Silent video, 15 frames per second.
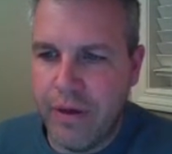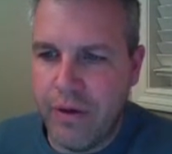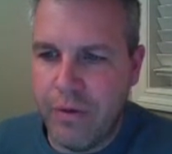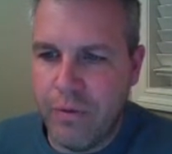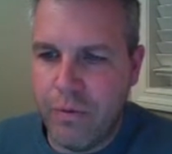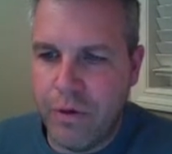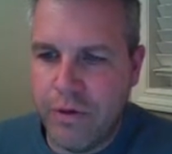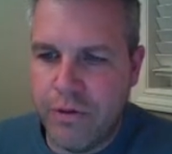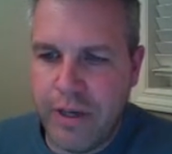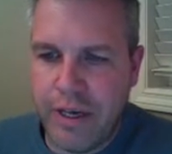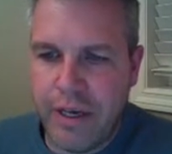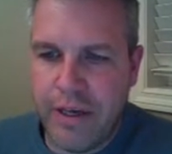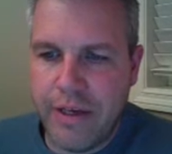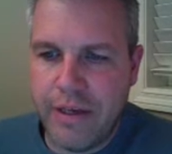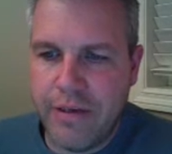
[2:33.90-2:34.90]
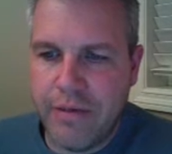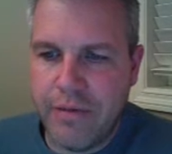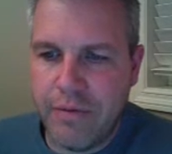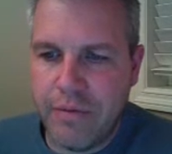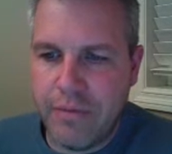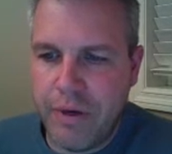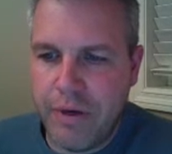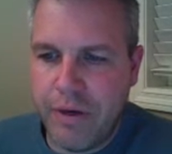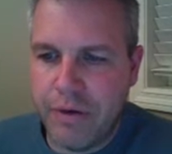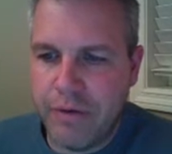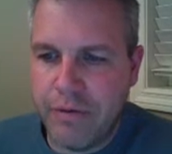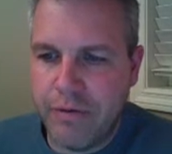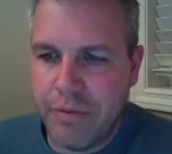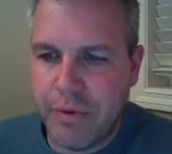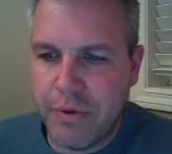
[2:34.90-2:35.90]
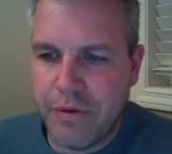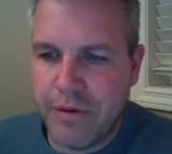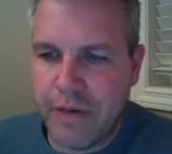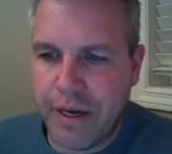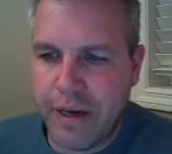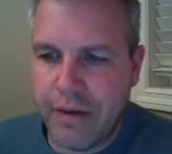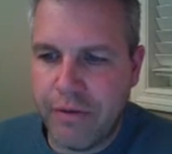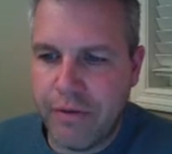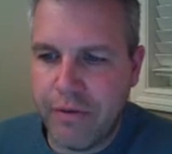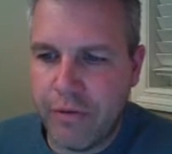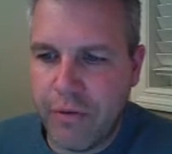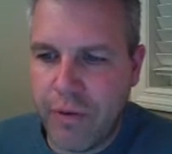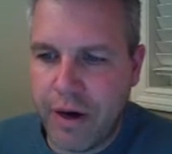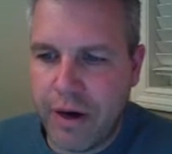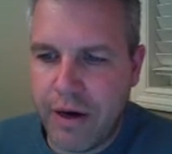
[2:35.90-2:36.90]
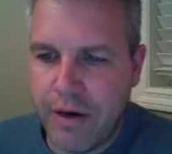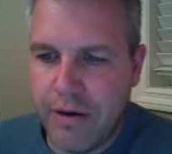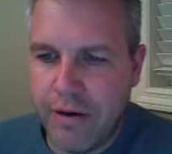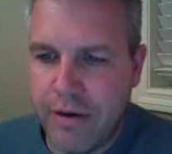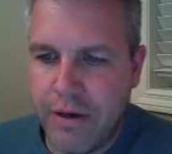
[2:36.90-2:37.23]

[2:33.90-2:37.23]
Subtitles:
which is meters per second squared,